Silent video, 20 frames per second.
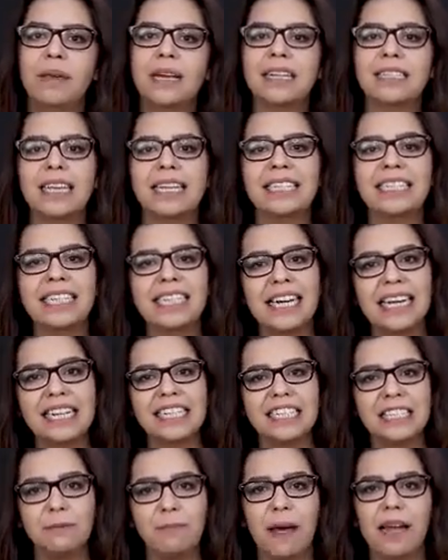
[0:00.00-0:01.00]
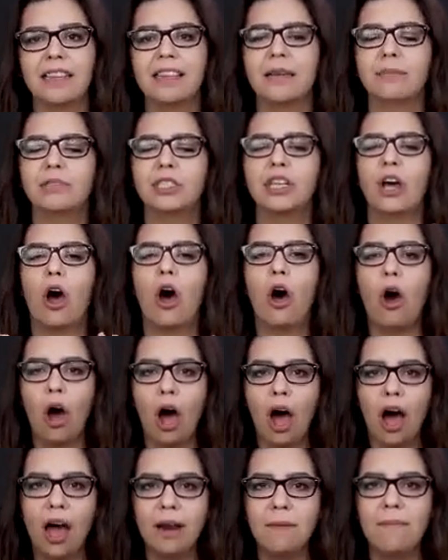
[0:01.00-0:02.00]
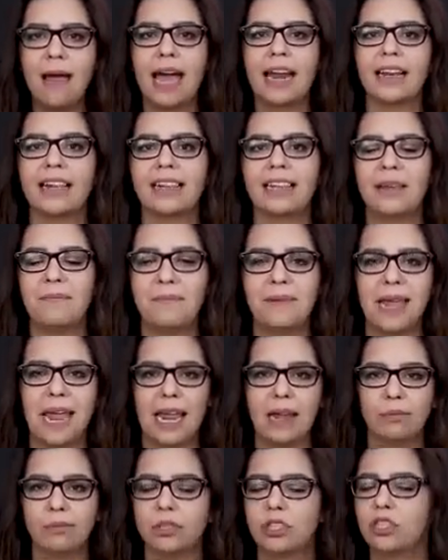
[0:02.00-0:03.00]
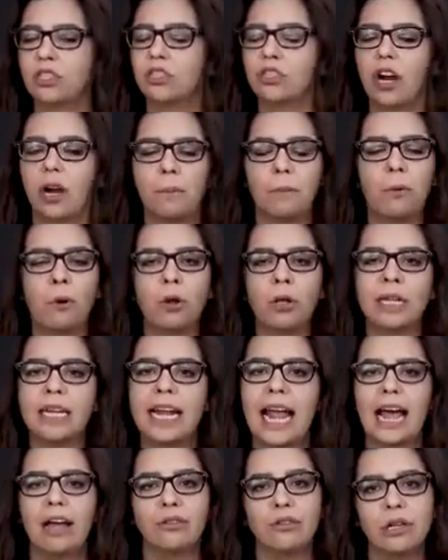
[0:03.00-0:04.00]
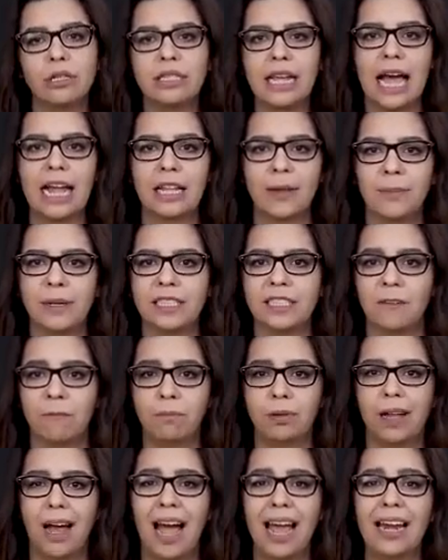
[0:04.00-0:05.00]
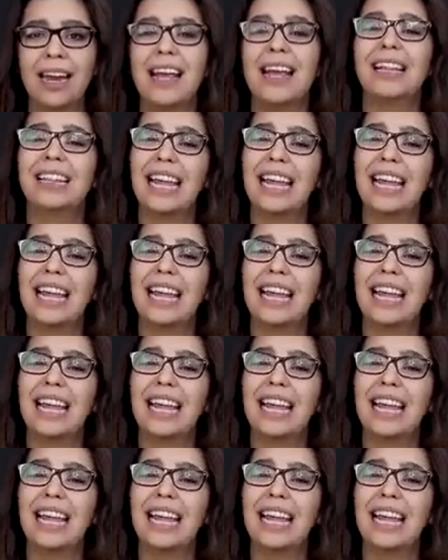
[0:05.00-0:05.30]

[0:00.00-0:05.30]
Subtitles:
because I didn't expect them to automatically be able to start pulling out those elements of plot.